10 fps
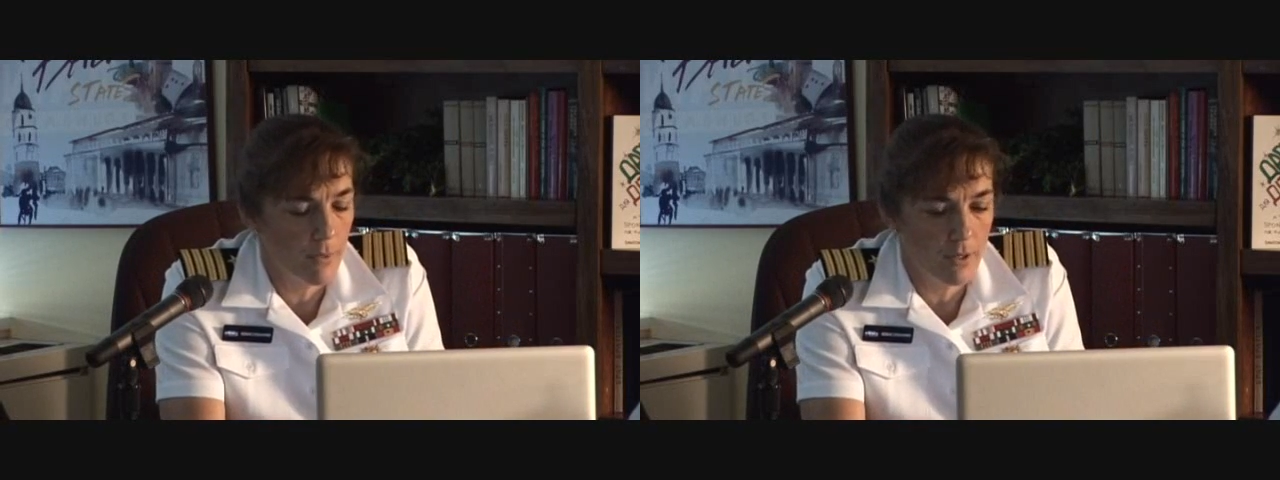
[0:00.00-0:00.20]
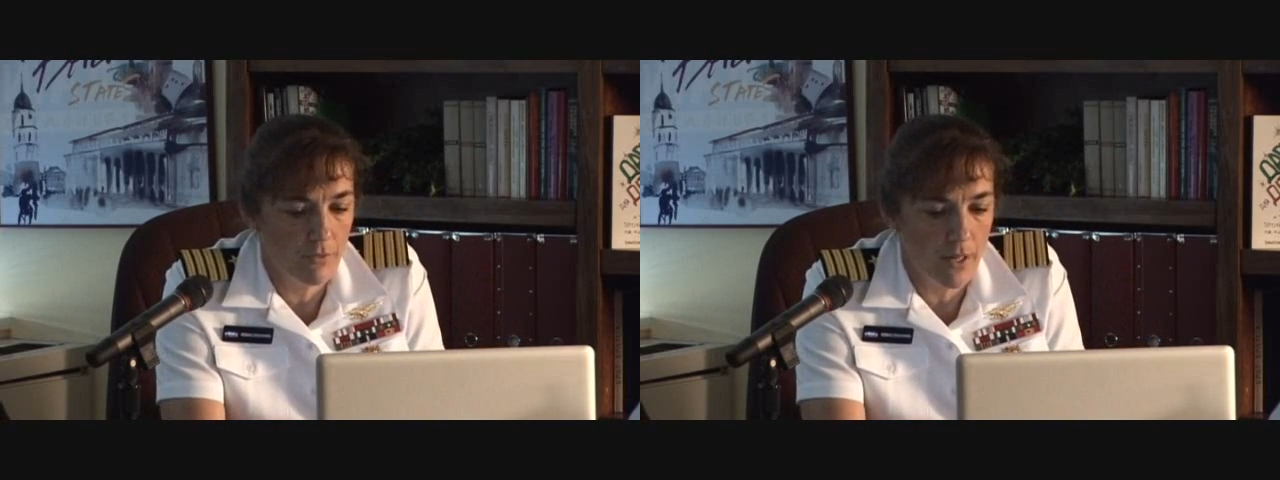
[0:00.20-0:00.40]

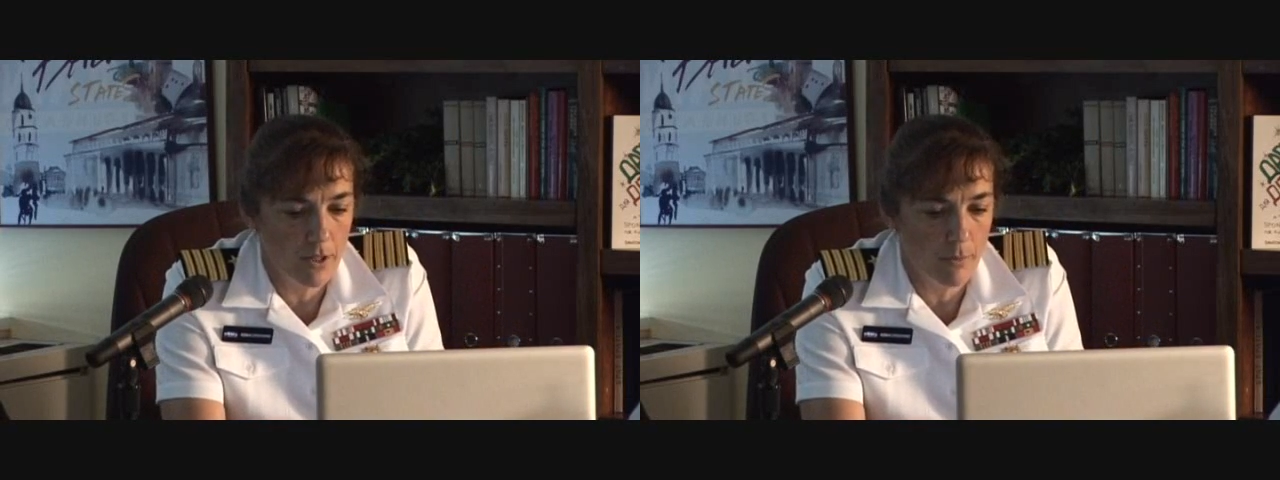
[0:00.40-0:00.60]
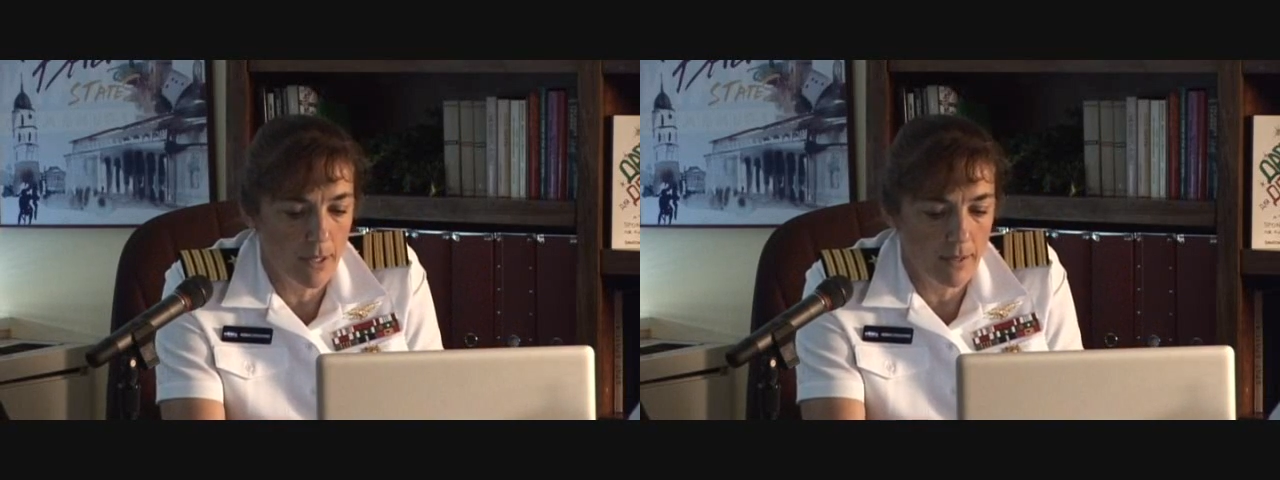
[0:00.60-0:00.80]
the
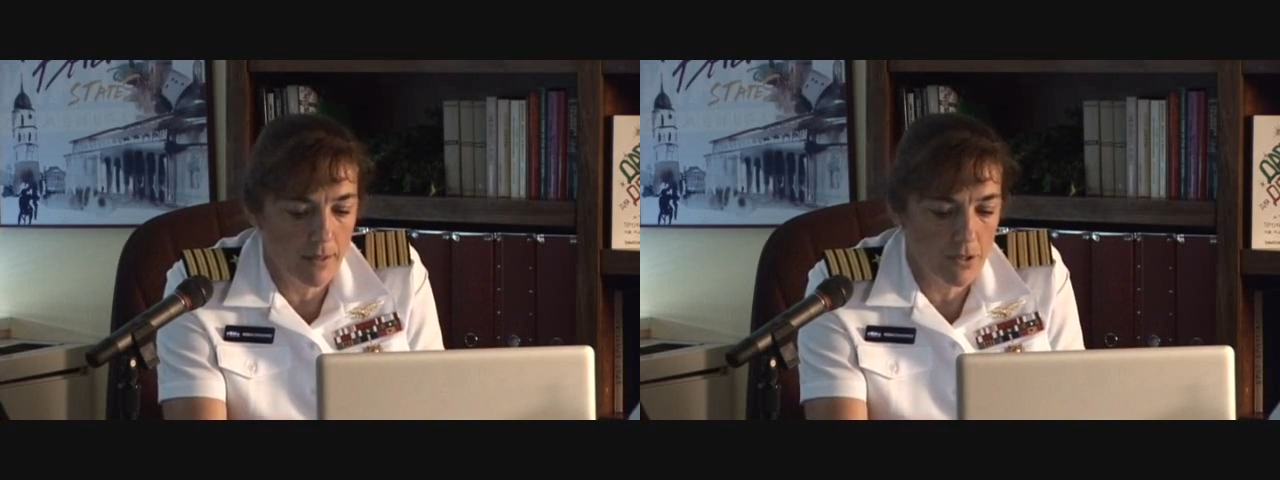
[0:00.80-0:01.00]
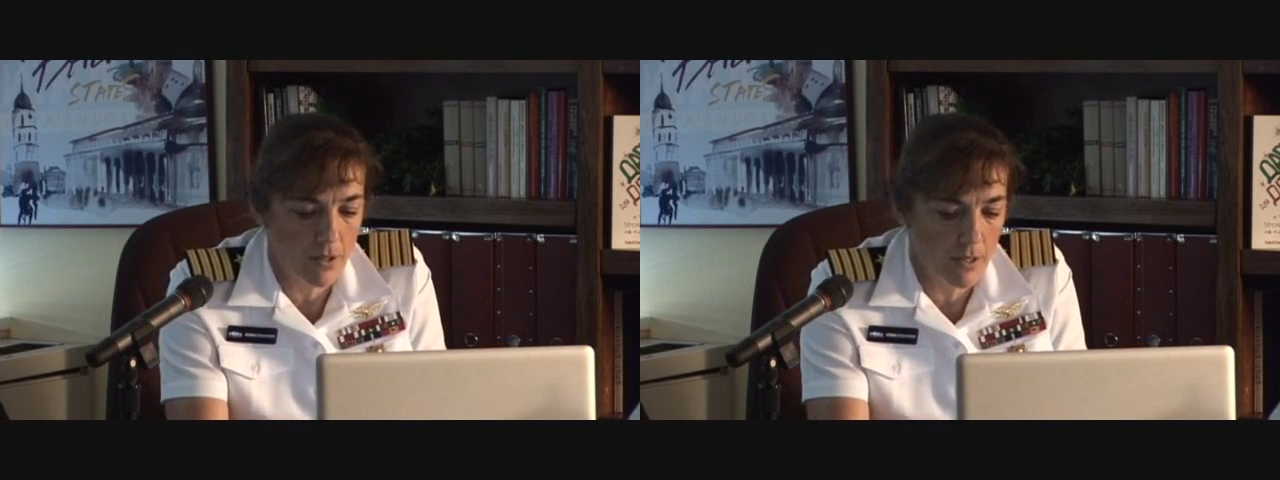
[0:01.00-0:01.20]
environment,
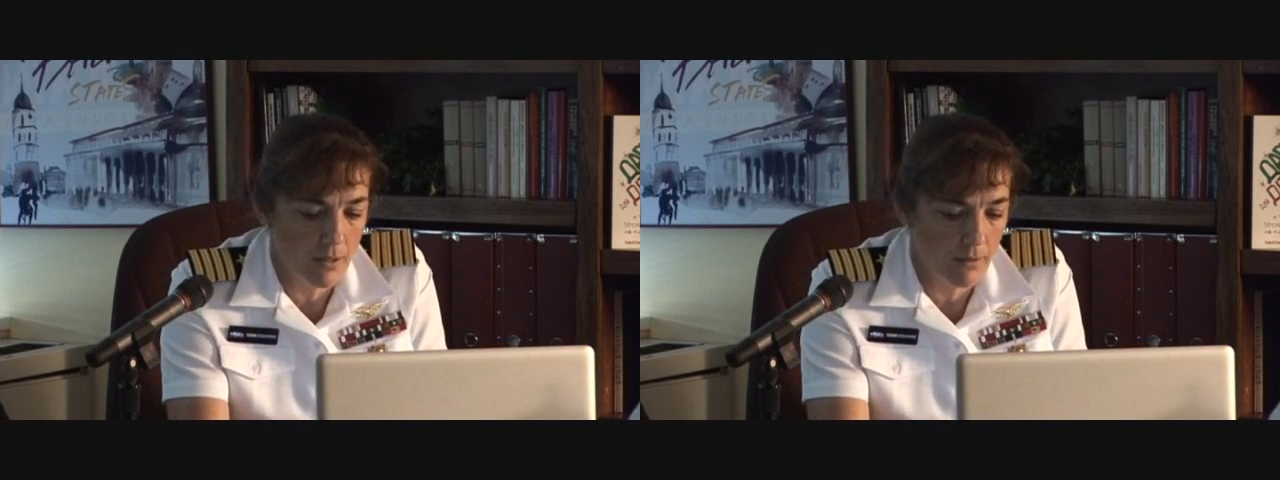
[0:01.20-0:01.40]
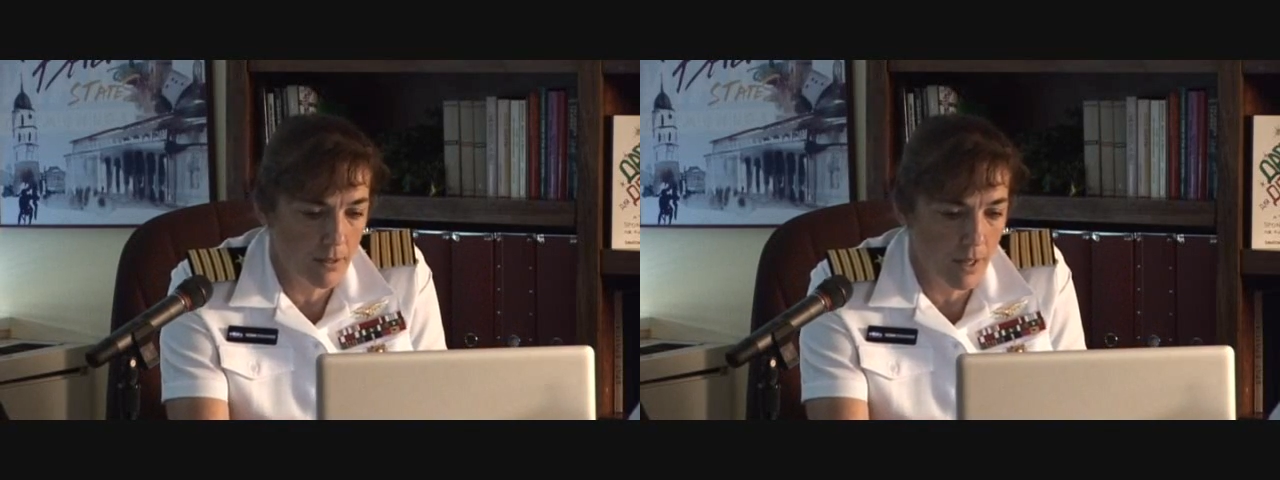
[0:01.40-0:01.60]
and so
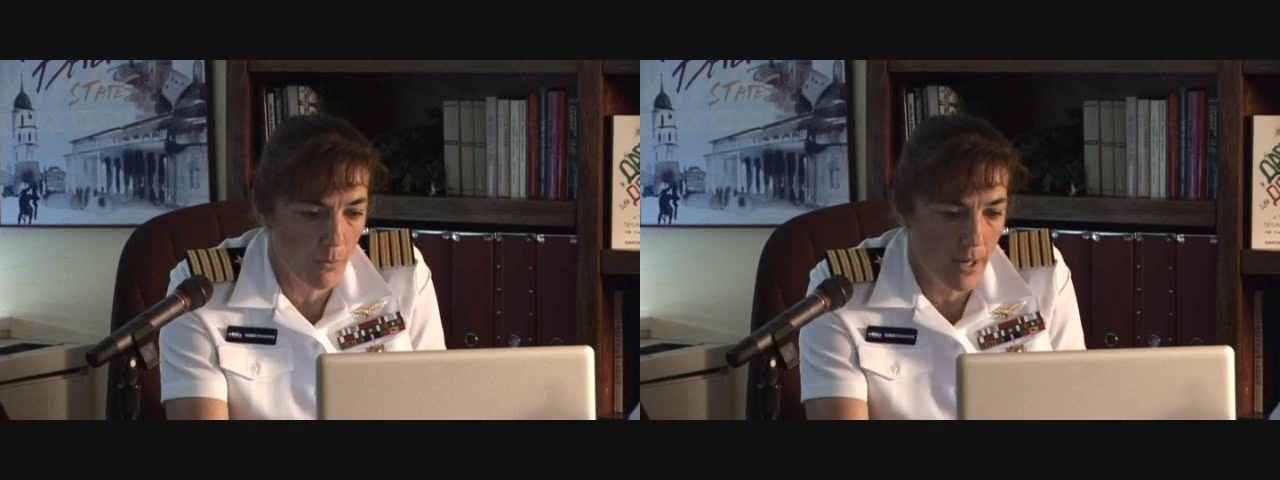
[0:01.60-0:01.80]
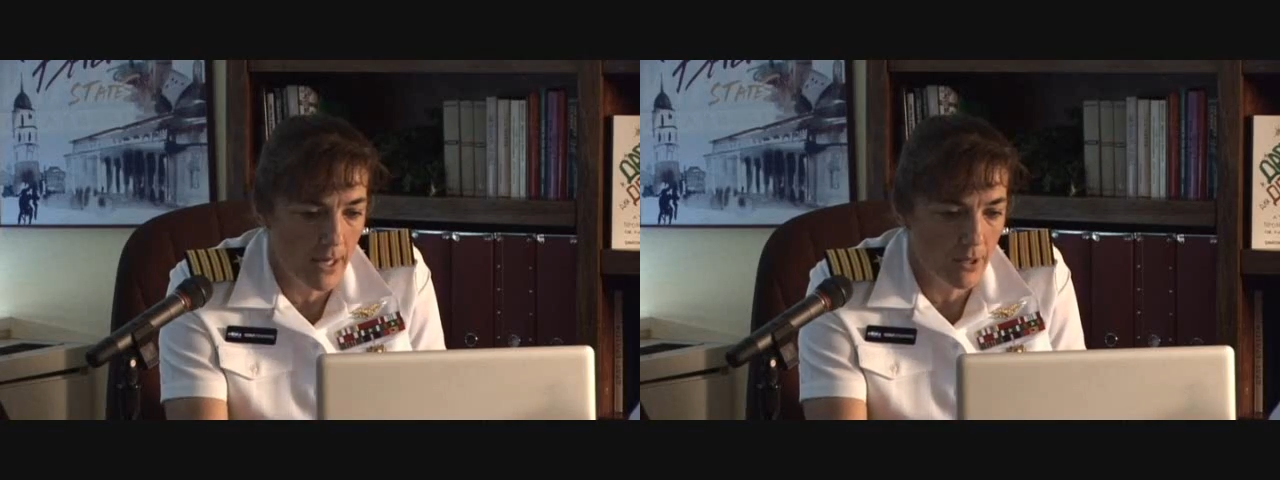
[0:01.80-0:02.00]
they
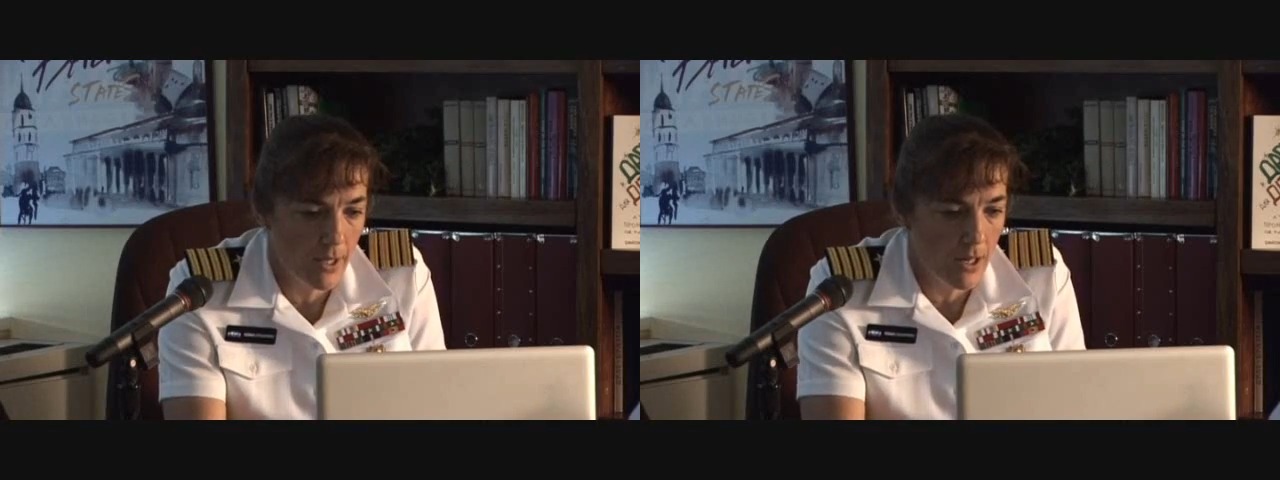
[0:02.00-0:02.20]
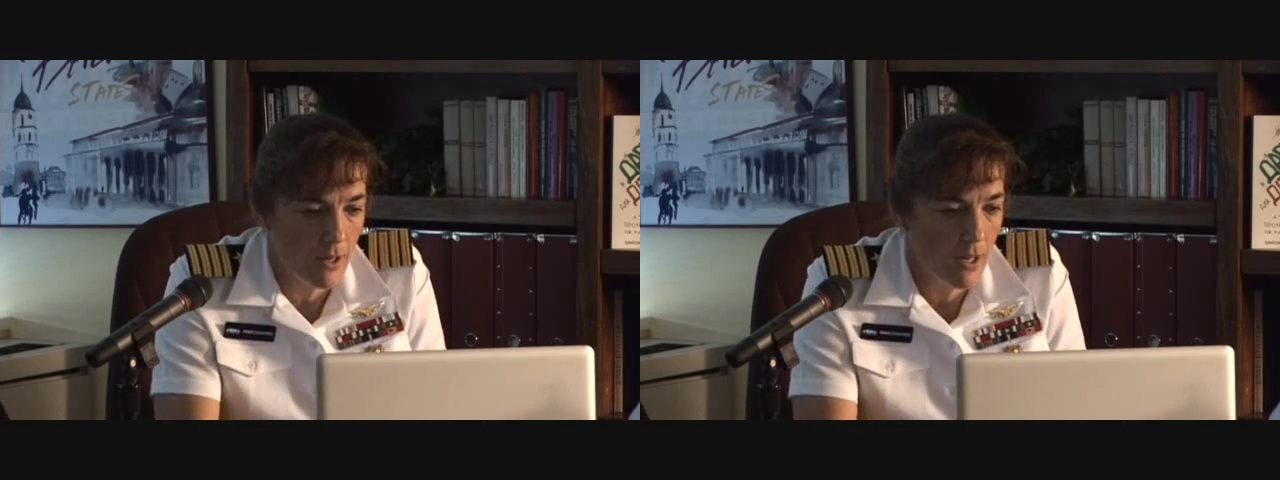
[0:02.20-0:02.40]
went out
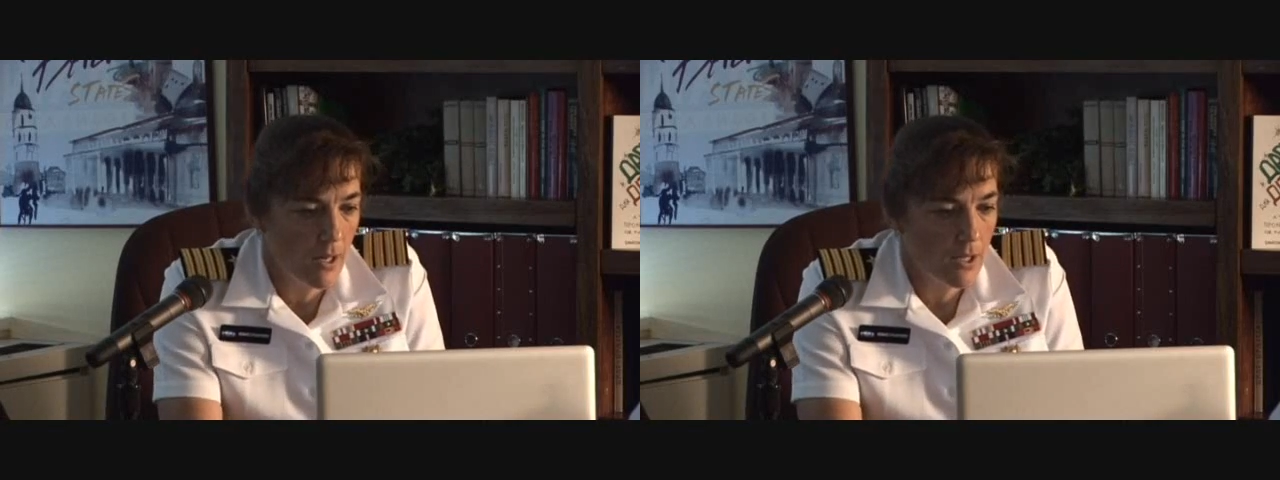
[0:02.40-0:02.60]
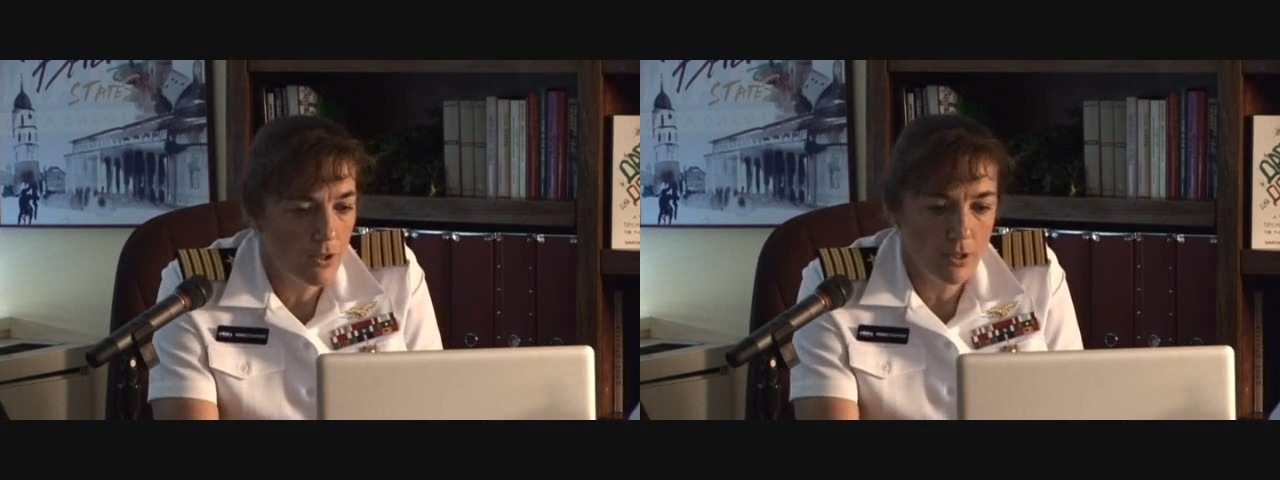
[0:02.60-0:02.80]
there,
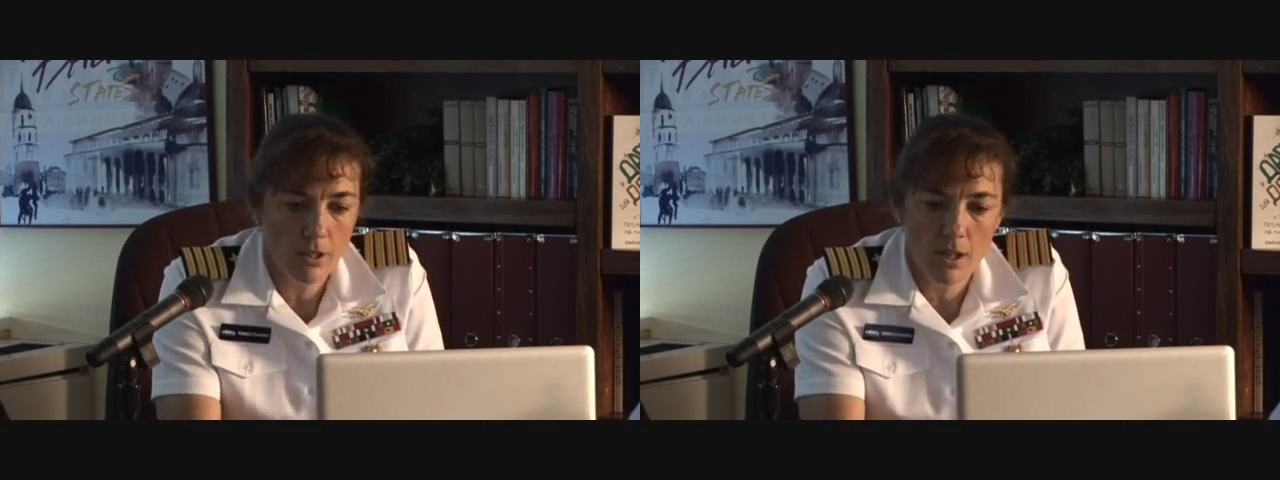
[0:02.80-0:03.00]
took the